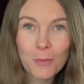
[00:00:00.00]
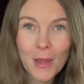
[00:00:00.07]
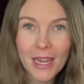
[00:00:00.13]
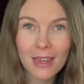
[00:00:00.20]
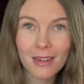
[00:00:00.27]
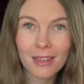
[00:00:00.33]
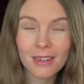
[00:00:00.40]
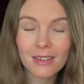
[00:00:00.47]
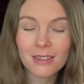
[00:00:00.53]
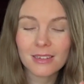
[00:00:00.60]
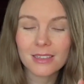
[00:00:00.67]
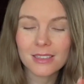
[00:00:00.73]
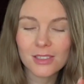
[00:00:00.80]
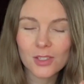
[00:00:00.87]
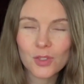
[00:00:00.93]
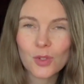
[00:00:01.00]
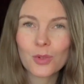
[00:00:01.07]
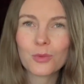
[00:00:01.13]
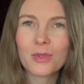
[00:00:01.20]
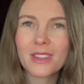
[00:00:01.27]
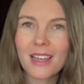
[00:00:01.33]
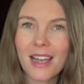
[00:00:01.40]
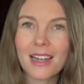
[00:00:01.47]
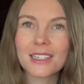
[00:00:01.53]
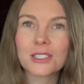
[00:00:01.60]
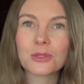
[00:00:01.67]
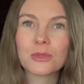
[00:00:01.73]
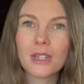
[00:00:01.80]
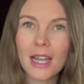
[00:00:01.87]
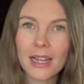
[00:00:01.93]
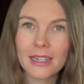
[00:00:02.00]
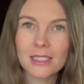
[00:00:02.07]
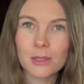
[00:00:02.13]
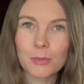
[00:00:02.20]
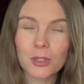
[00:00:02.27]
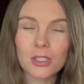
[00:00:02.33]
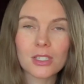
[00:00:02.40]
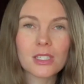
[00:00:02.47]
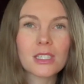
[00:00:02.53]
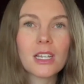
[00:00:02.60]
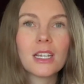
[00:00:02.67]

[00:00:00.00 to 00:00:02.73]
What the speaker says: panic, consult with actual experts,